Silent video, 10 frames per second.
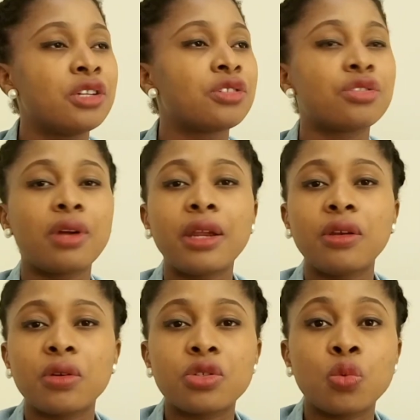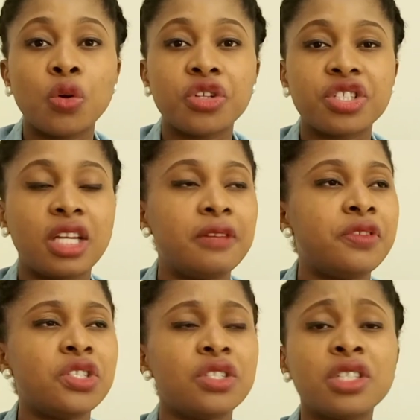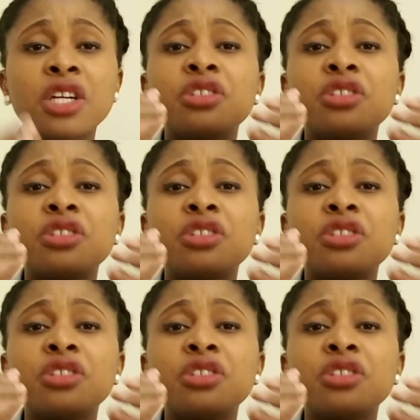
try not to watch television,